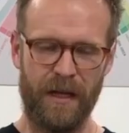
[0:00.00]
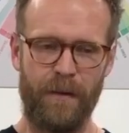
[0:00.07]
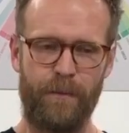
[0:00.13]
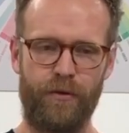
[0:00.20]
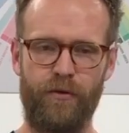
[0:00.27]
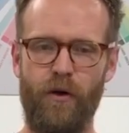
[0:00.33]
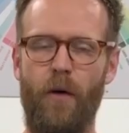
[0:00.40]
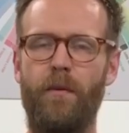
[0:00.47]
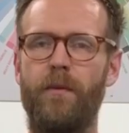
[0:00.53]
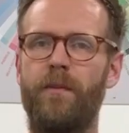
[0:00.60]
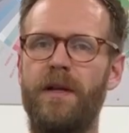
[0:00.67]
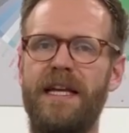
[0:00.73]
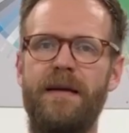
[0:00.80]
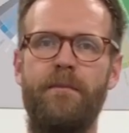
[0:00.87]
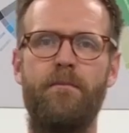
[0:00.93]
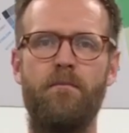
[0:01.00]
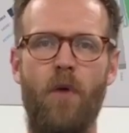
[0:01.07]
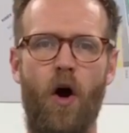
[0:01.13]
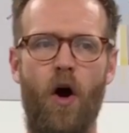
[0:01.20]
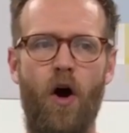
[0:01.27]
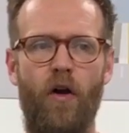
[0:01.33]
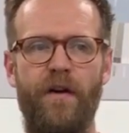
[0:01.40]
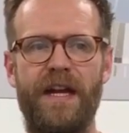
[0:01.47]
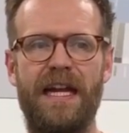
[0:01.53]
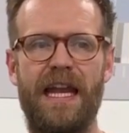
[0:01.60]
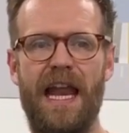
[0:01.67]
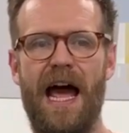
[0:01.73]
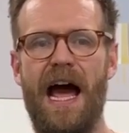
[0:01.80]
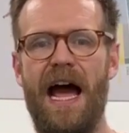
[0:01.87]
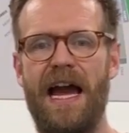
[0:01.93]
Probably more in
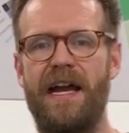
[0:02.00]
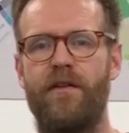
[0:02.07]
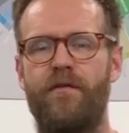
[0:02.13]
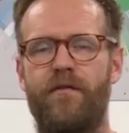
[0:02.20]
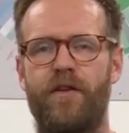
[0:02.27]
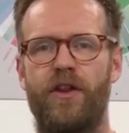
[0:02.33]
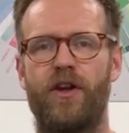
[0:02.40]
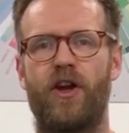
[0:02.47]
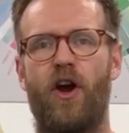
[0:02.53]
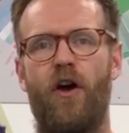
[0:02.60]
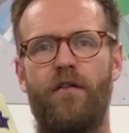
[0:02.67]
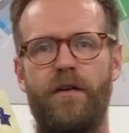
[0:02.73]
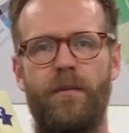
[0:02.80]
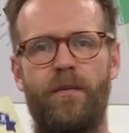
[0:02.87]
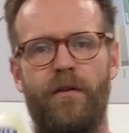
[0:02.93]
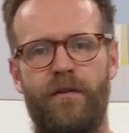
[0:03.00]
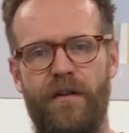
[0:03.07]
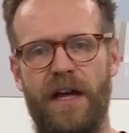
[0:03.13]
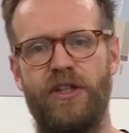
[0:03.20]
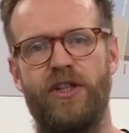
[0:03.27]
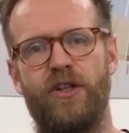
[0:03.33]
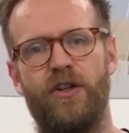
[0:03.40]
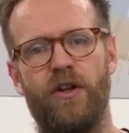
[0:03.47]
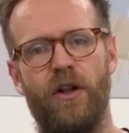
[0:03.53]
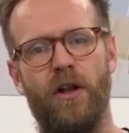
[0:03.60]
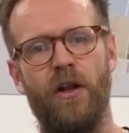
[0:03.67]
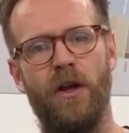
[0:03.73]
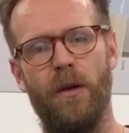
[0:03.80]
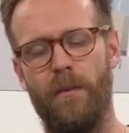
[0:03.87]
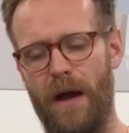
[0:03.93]
line for the coffee
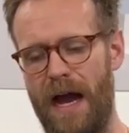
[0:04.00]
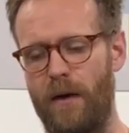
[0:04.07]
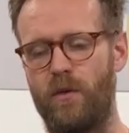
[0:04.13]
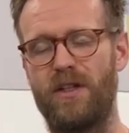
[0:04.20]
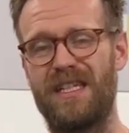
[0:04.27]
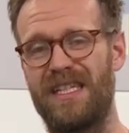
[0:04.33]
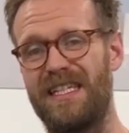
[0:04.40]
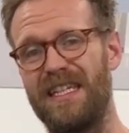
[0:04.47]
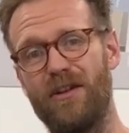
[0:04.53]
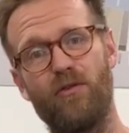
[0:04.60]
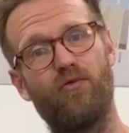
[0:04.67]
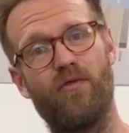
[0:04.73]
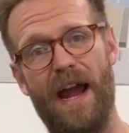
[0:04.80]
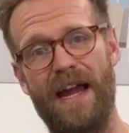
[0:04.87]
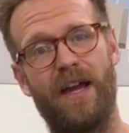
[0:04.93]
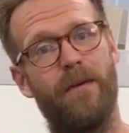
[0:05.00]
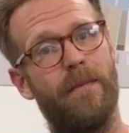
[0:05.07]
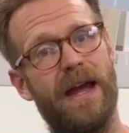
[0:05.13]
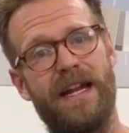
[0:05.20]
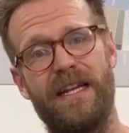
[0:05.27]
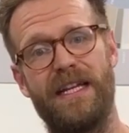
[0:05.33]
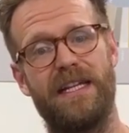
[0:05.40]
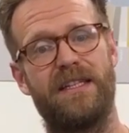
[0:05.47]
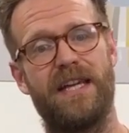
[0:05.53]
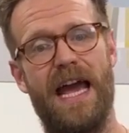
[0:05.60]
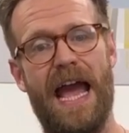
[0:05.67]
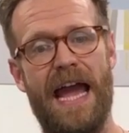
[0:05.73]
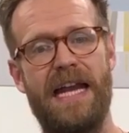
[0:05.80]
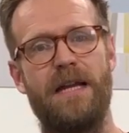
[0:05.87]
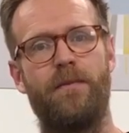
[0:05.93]
professional, but I would still recommend it
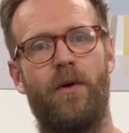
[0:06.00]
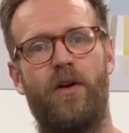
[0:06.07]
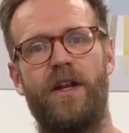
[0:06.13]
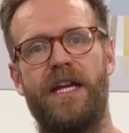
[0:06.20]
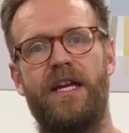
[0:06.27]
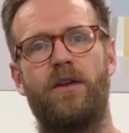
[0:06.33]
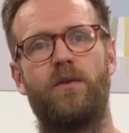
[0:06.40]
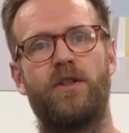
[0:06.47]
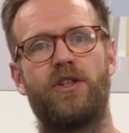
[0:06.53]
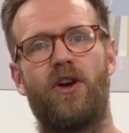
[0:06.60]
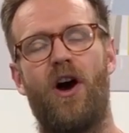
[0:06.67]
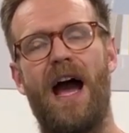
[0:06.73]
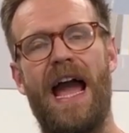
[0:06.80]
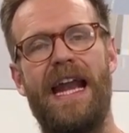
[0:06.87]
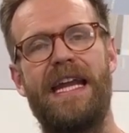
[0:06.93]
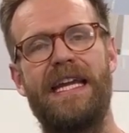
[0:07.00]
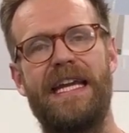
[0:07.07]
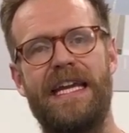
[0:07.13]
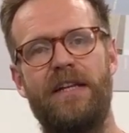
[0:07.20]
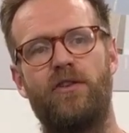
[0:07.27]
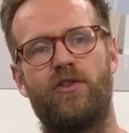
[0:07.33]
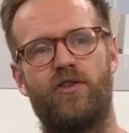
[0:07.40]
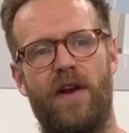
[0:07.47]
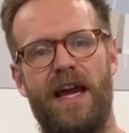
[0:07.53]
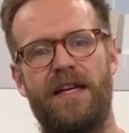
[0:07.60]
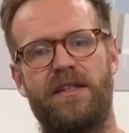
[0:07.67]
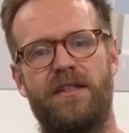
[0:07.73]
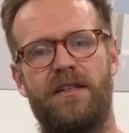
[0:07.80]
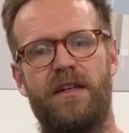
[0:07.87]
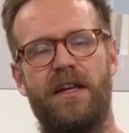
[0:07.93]
to anybody who has got any
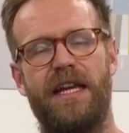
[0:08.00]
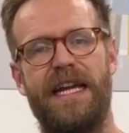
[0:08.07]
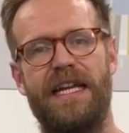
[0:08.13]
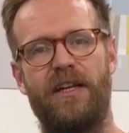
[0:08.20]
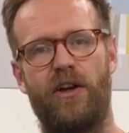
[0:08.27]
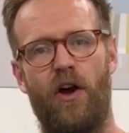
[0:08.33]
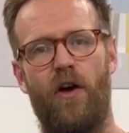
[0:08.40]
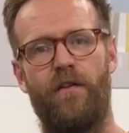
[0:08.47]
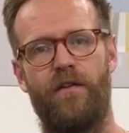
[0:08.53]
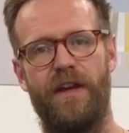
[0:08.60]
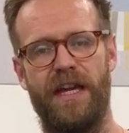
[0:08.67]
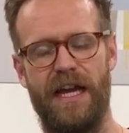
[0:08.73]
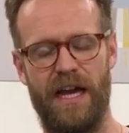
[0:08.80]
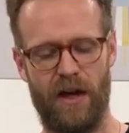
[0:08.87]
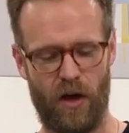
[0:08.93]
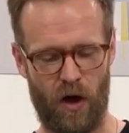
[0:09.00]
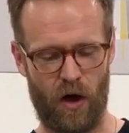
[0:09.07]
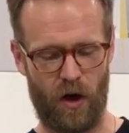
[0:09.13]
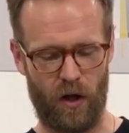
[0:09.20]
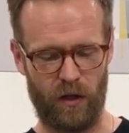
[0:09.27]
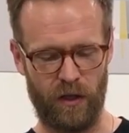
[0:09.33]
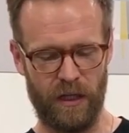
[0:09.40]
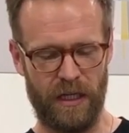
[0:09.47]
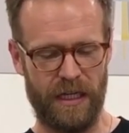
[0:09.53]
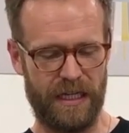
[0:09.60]
interest in coffee at all.